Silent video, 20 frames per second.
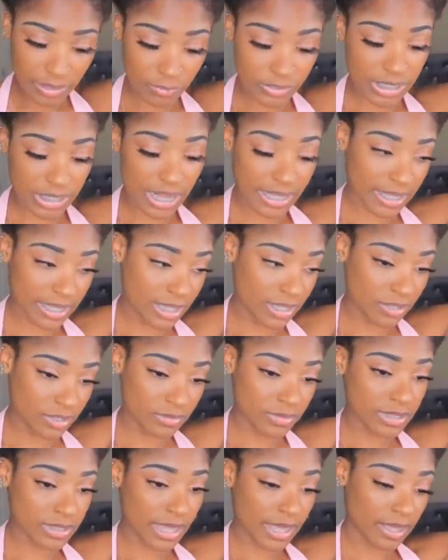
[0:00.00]
which i can't
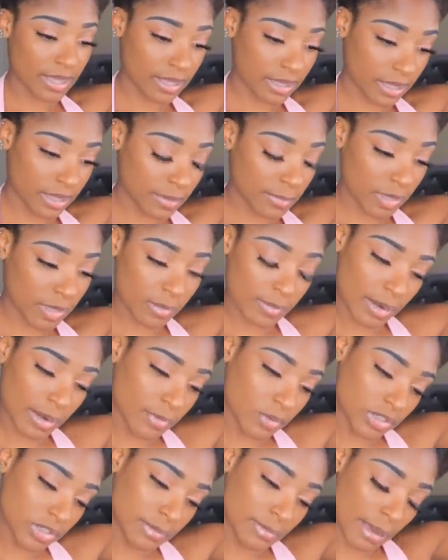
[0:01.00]
use that hair bow but i'm gonna
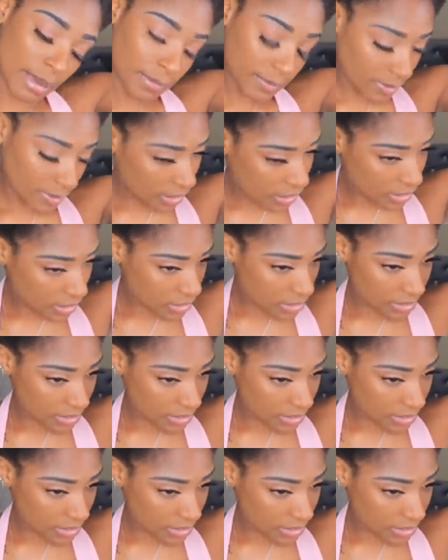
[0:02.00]
use the bobby pins